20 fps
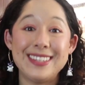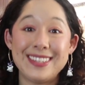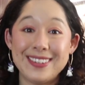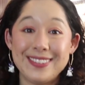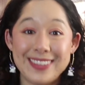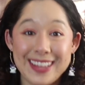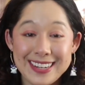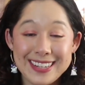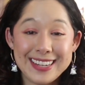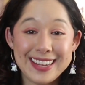
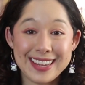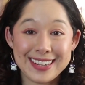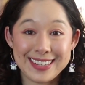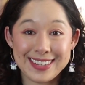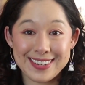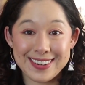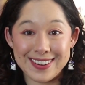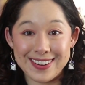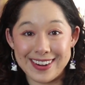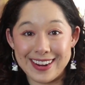So let's get
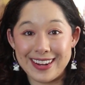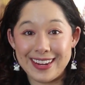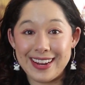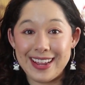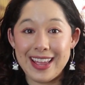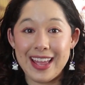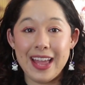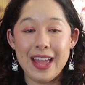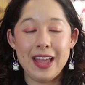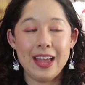started.
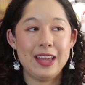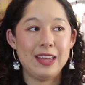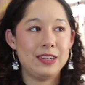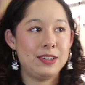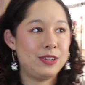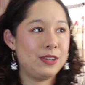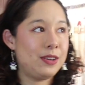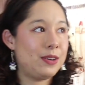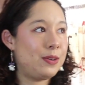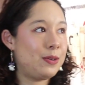
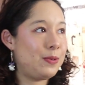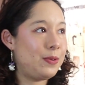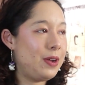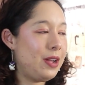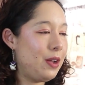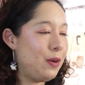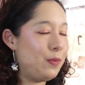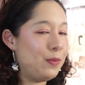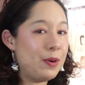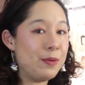So
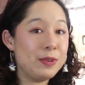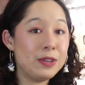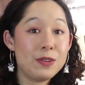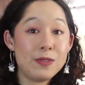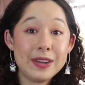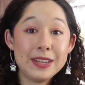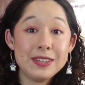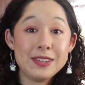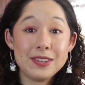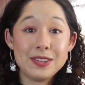what we're
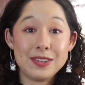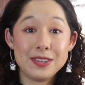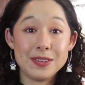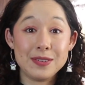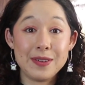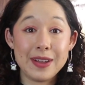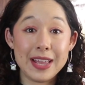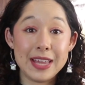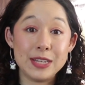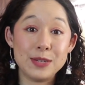going to
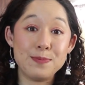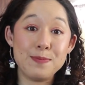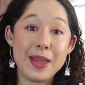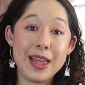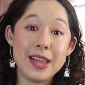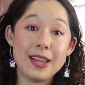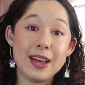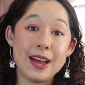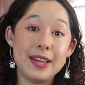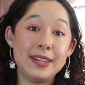do is
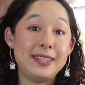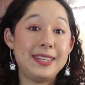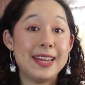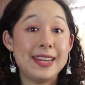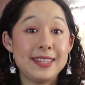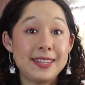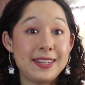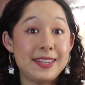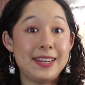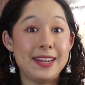make a
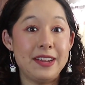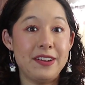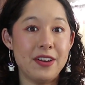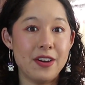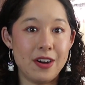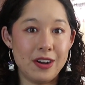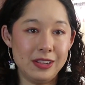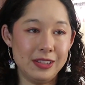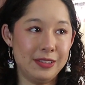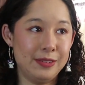density
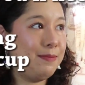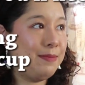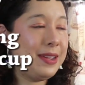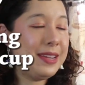column.